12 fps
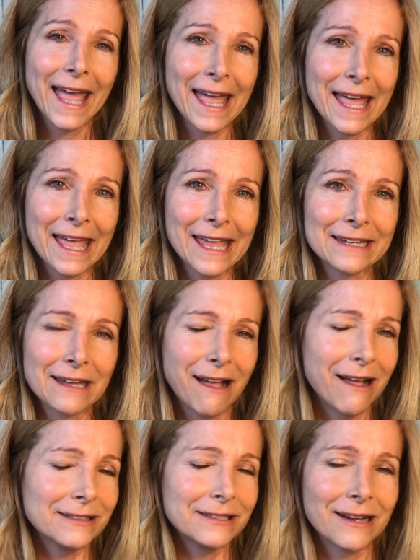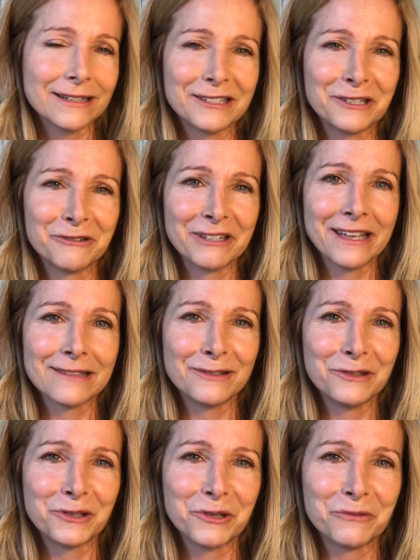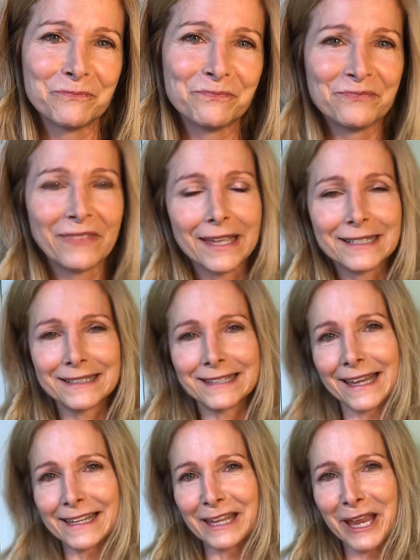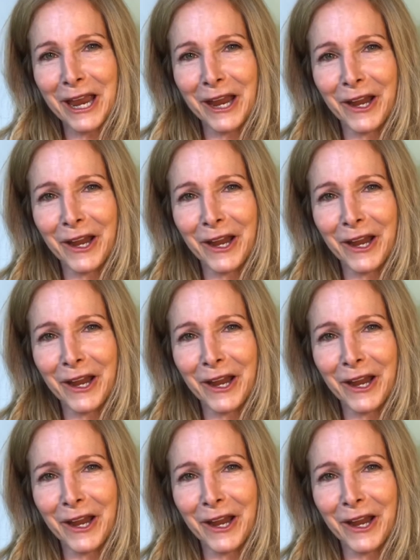and I'll talk to you again soon. Take care.